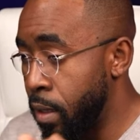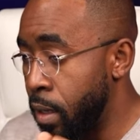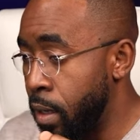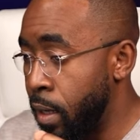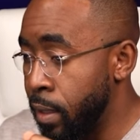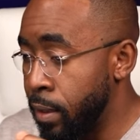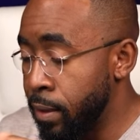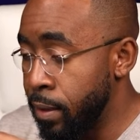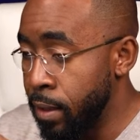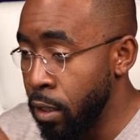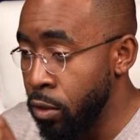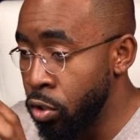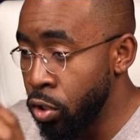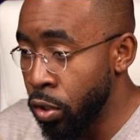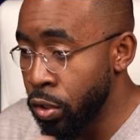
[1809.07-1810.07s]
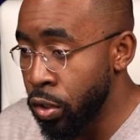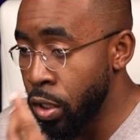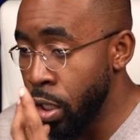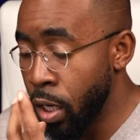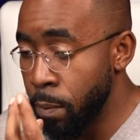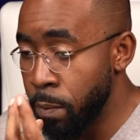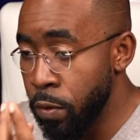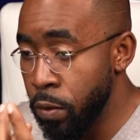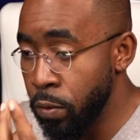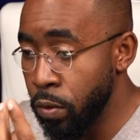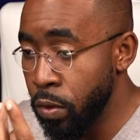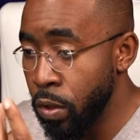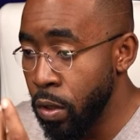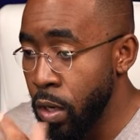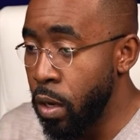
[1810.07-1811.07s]
is just the compute
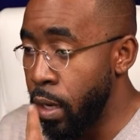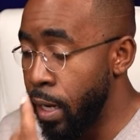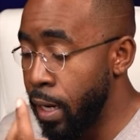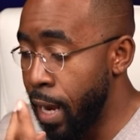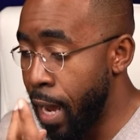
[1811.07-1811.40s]
and how